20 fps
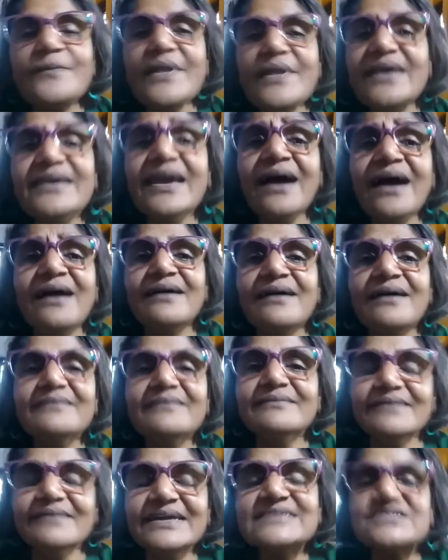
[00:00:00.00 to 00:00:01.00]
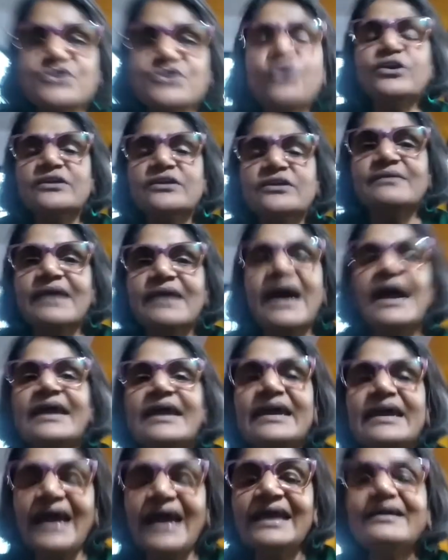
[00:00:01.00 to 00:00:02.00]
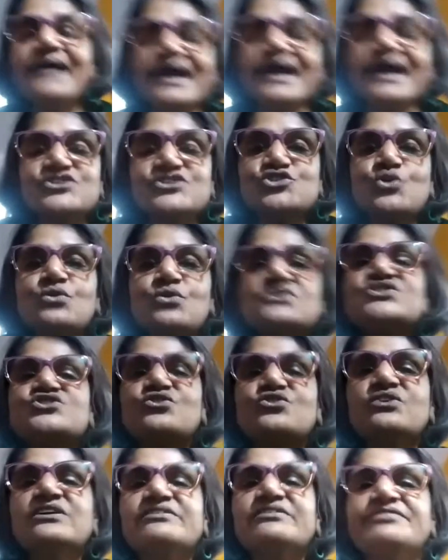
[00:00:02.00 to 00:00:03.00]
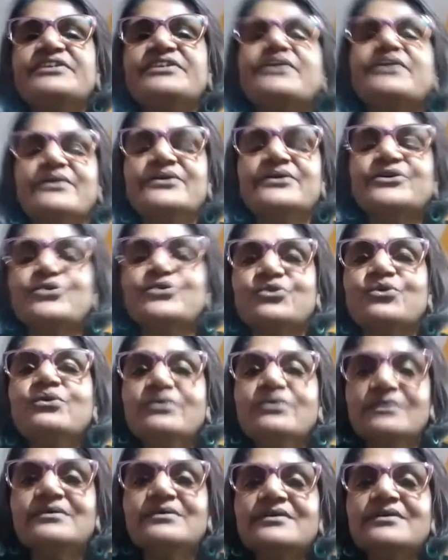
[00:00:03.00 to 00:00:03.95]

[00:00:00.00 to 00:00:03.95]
Yeah, it's good. I I, I chose to live here, you know.